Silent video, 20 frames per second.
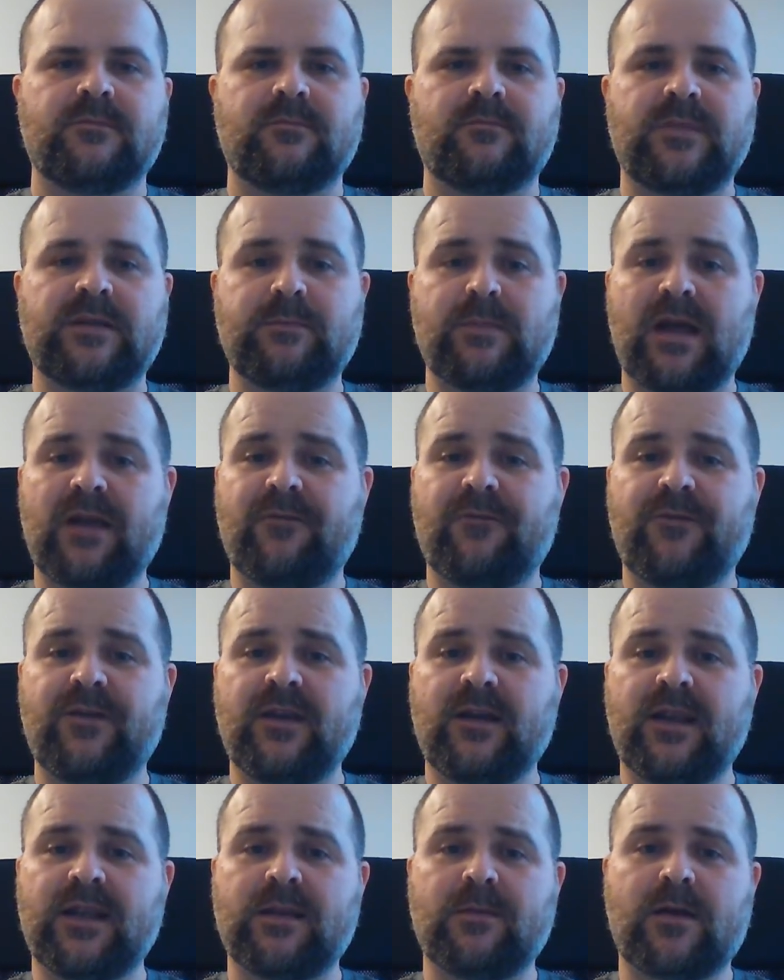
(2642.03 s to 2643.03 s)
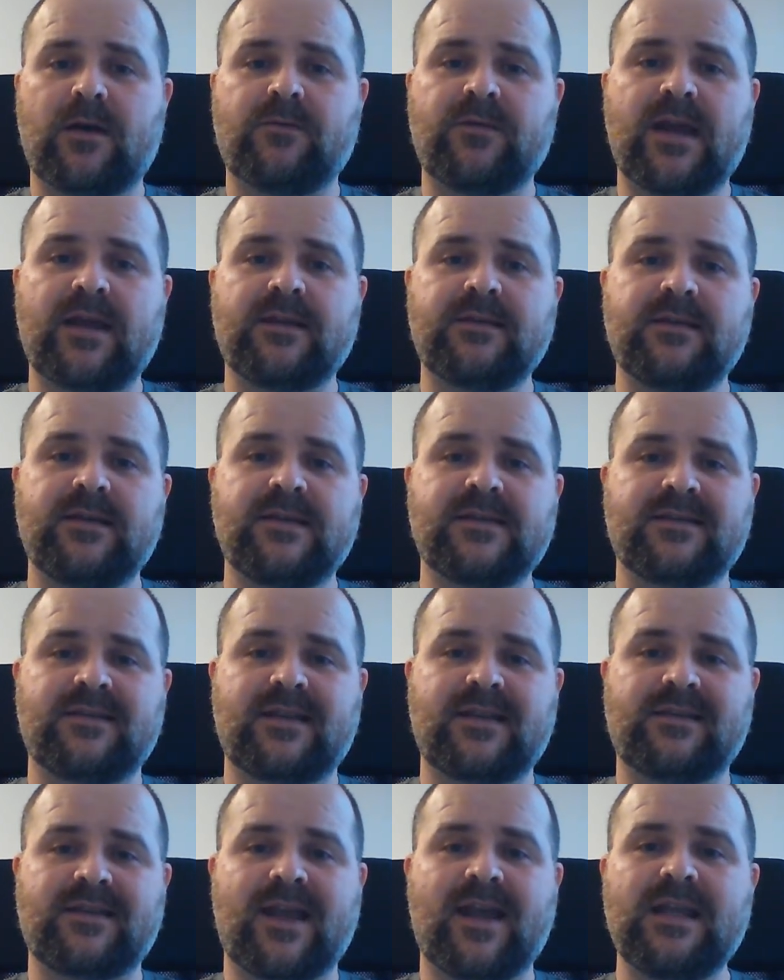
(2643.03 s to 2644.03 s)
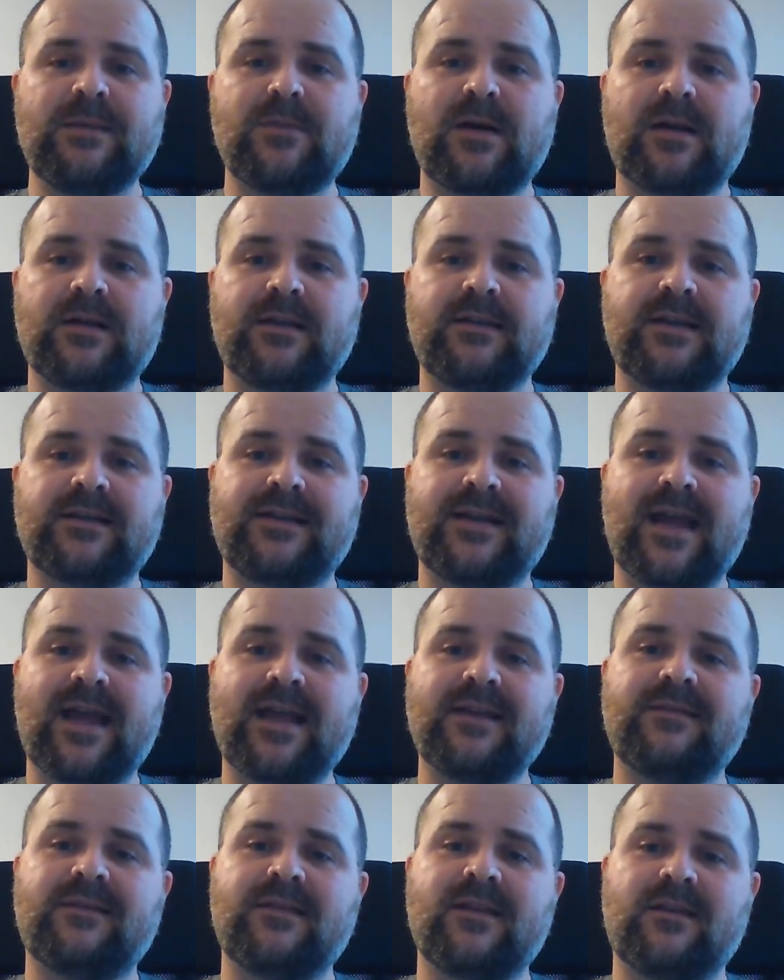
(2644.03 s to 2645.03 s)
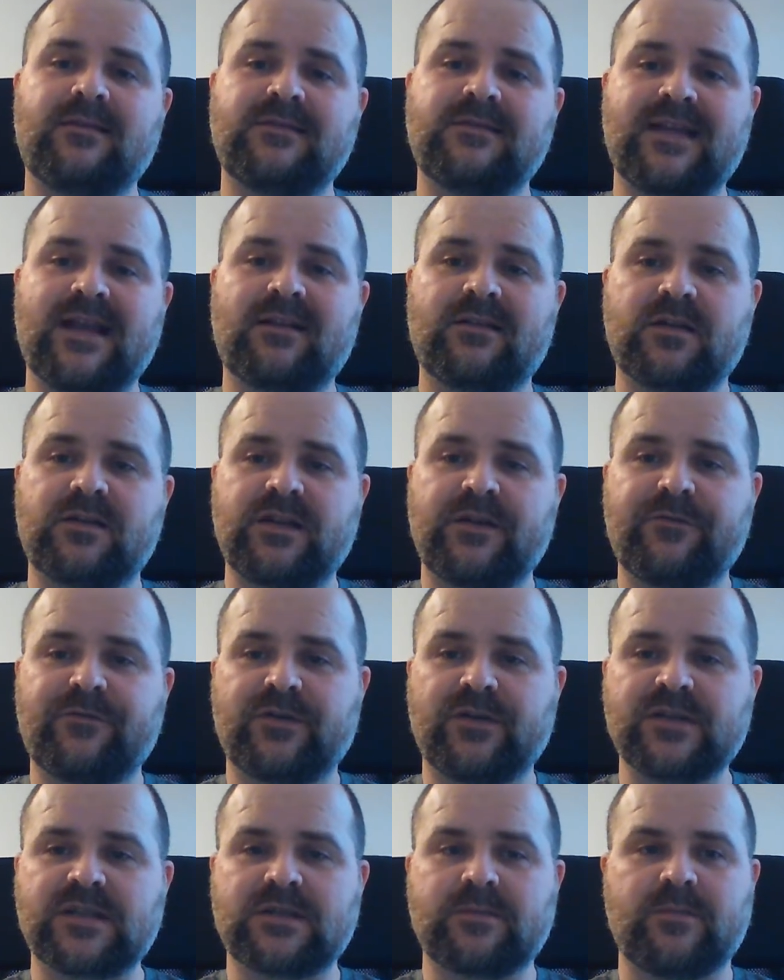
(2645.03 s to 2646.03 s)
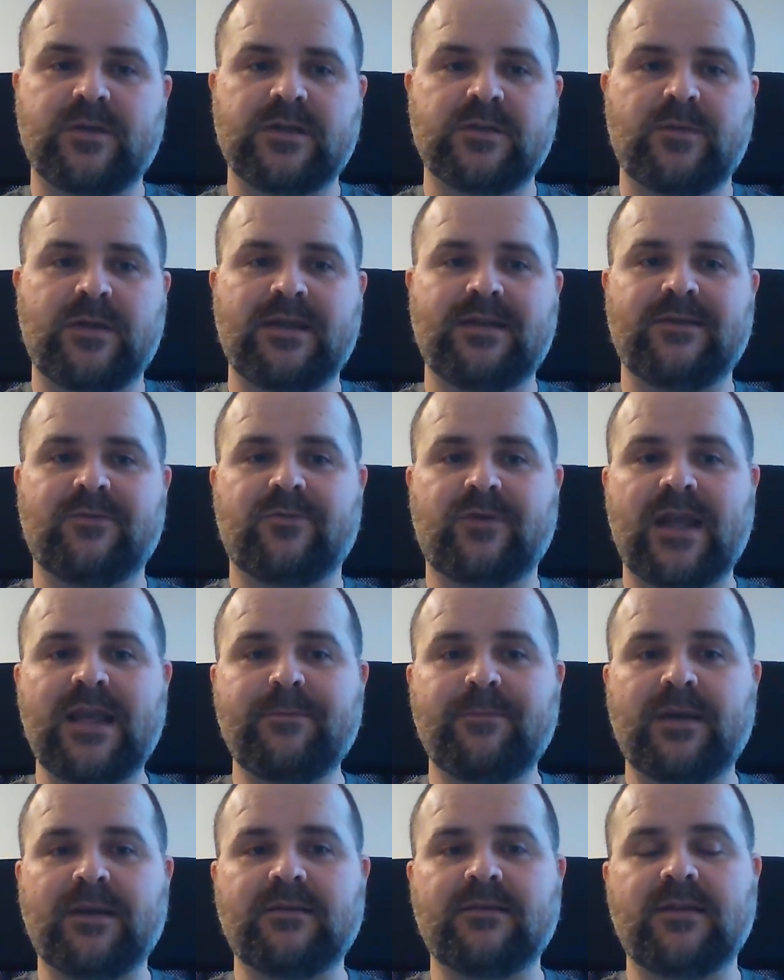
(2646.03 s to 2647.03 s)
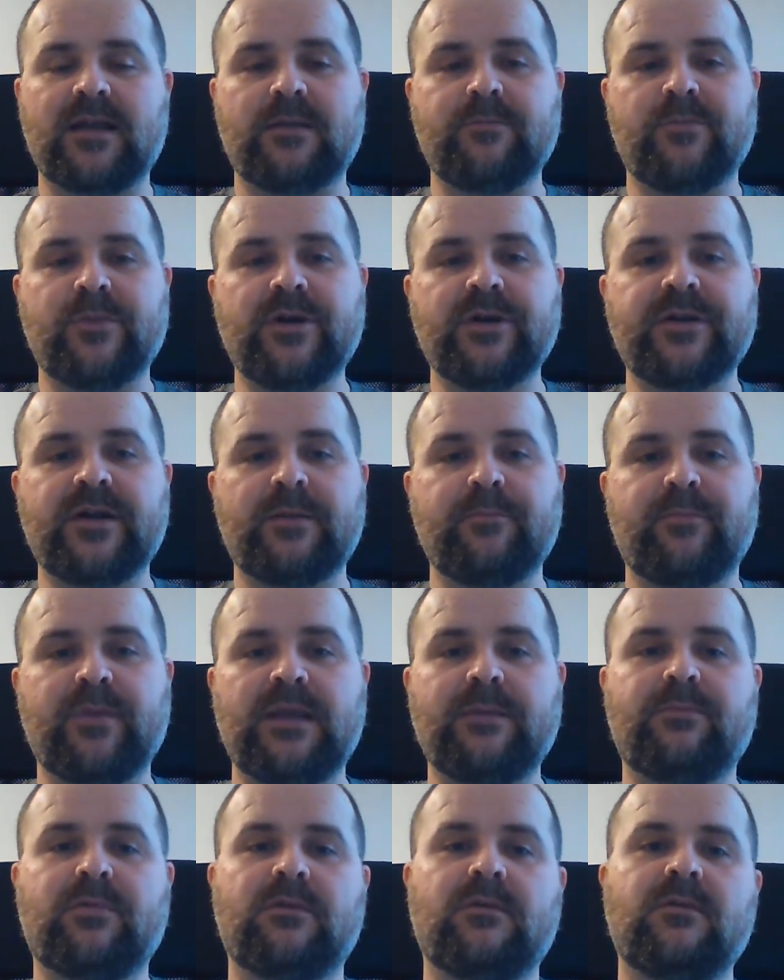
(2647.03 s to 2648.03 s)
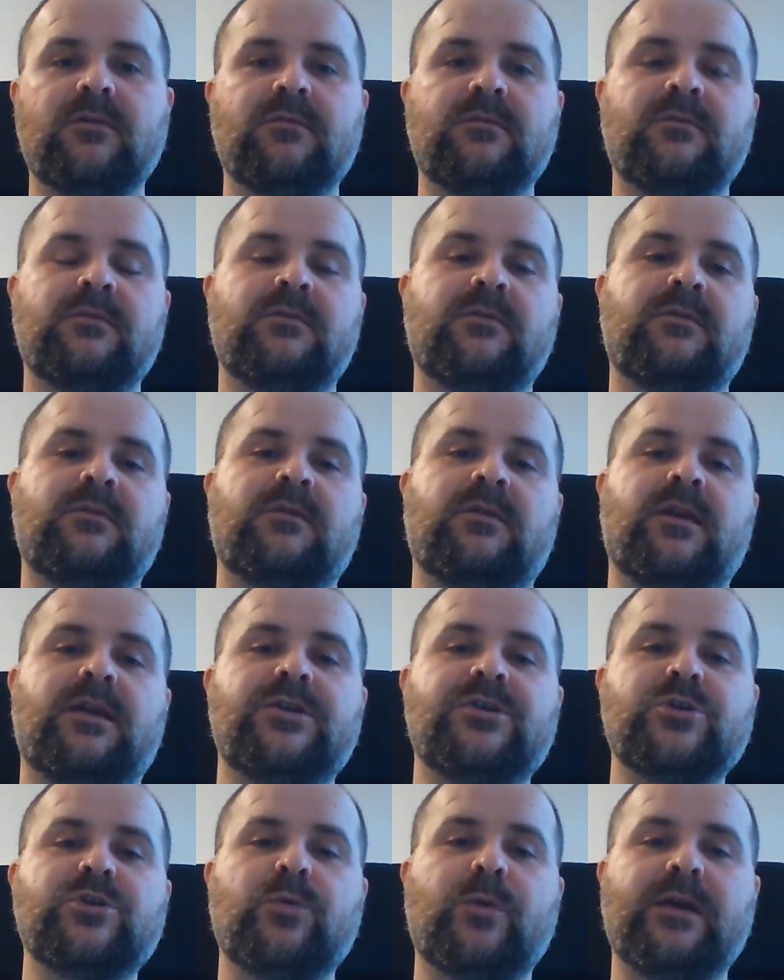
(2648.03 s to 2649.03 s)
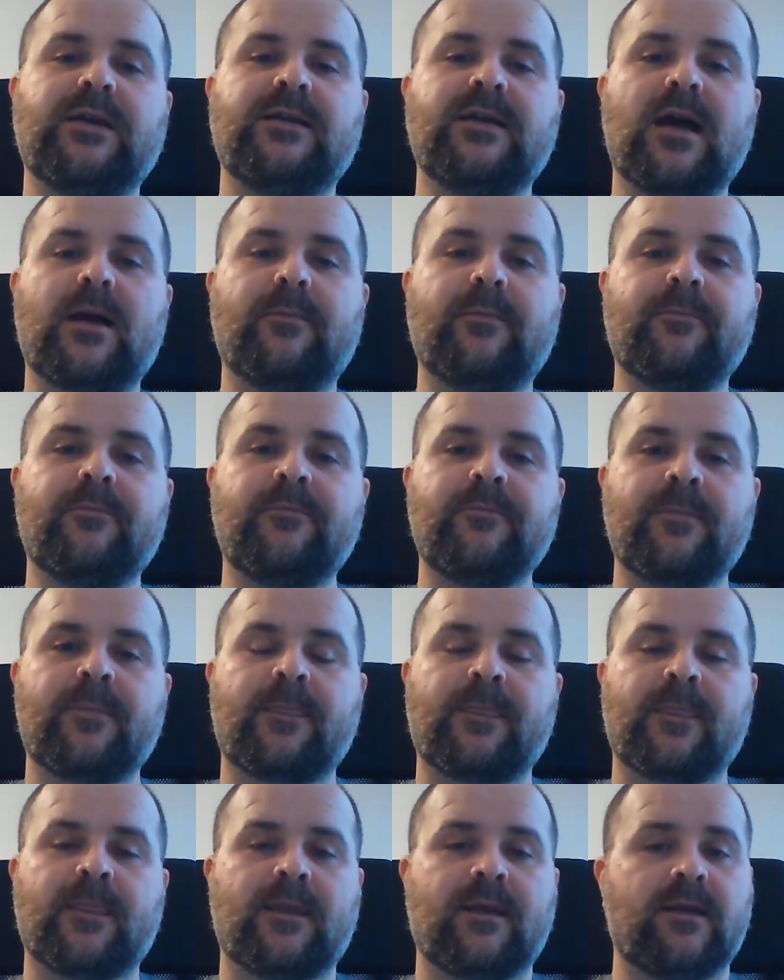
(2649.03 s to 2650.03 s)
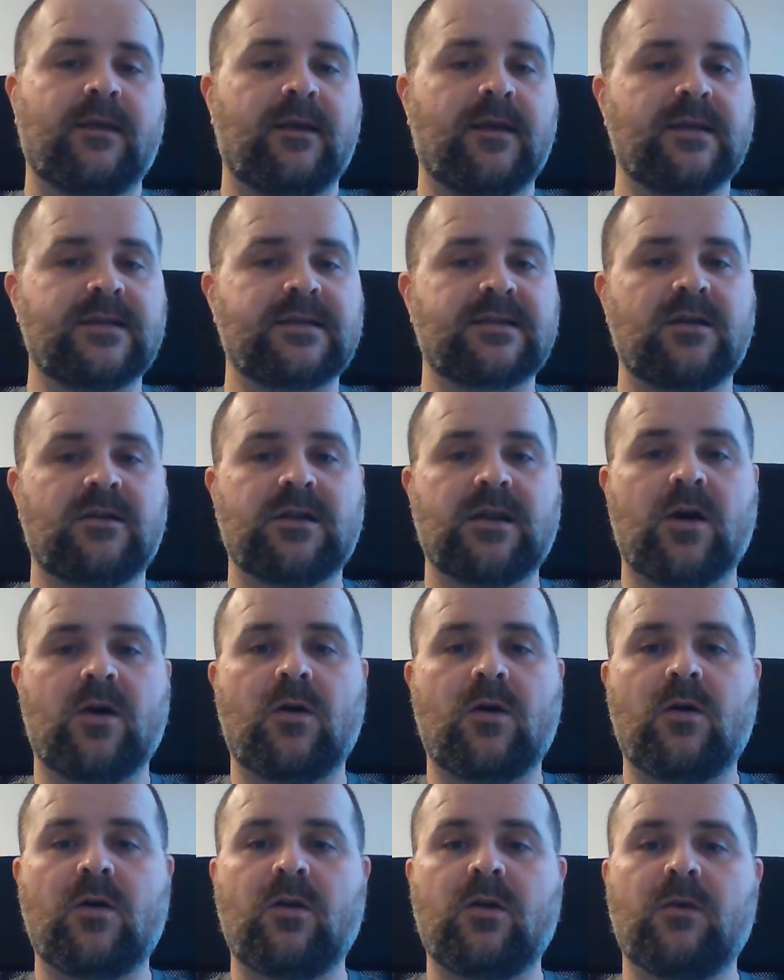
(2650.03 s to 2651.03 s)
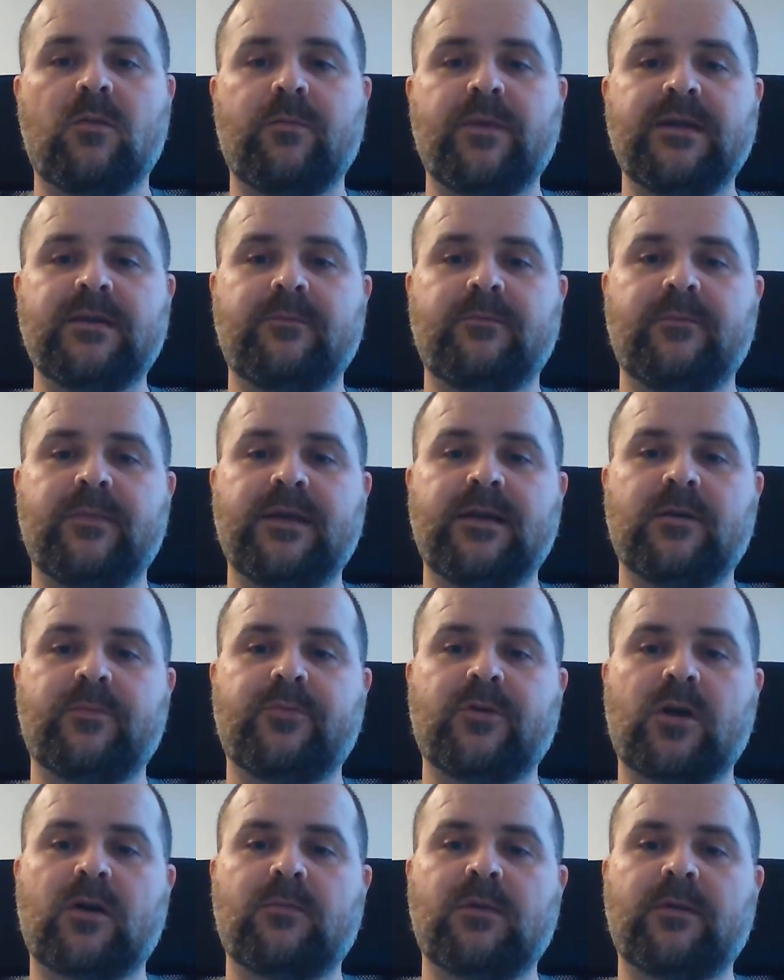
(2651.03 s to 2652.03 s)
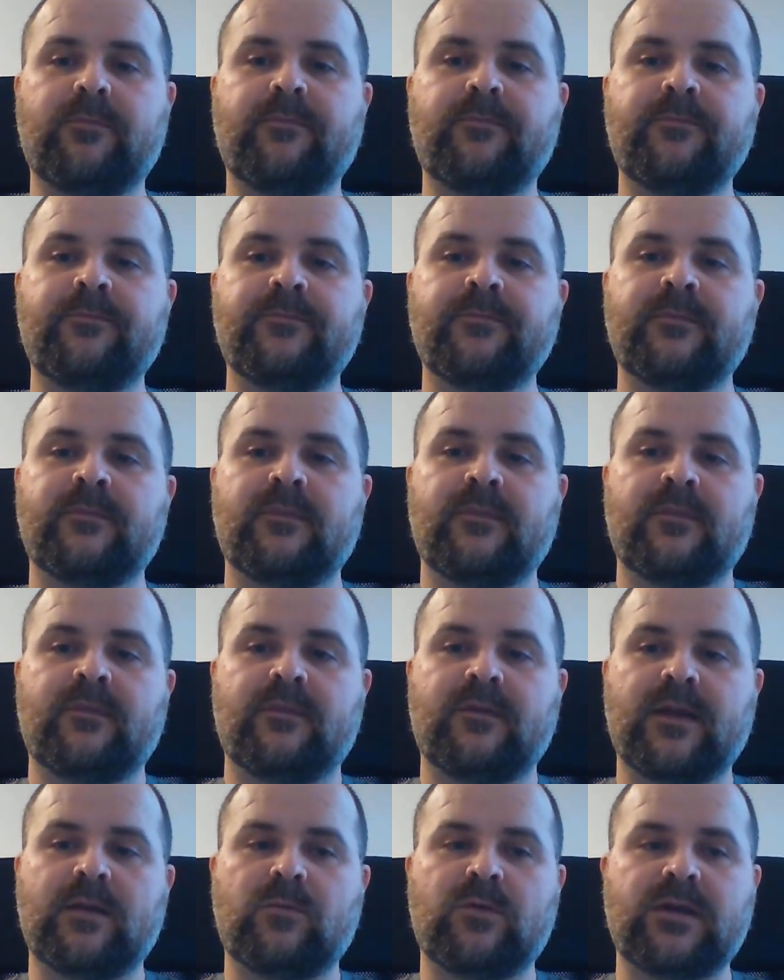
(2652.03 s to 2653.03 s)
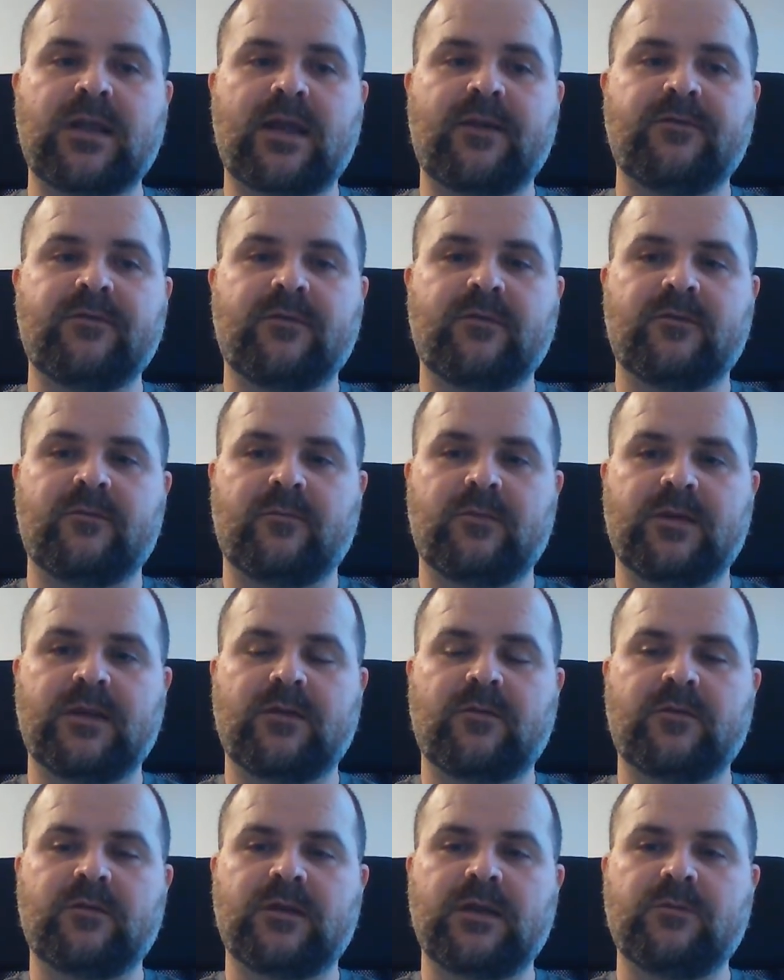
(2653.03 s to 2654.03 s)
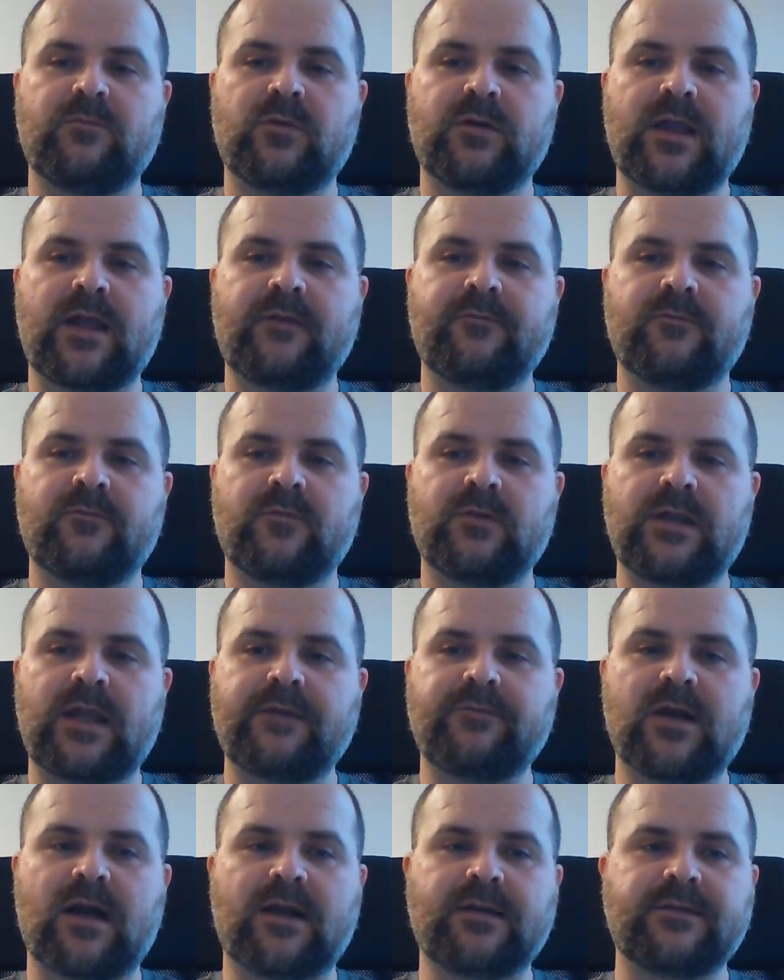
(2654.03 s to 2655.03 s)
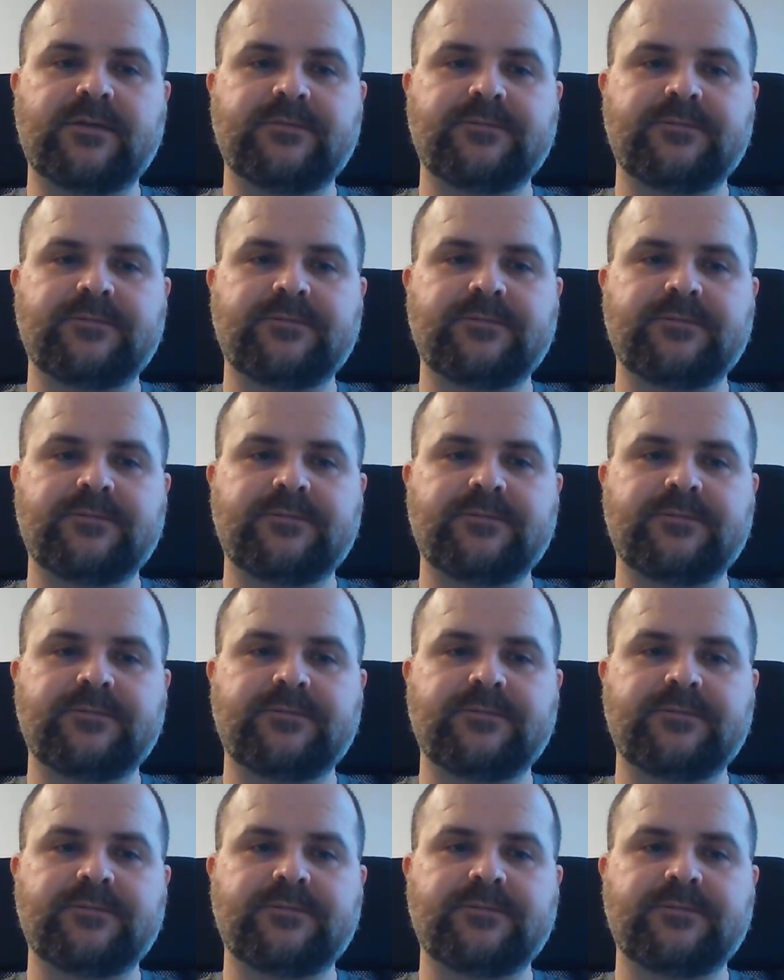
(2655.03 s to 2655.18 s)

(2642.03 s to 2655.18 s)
But my feeling about that is that anybody that can't tell the difference between raping and murdering people and chewing gum has got a whole bit bigger problem than what I've got.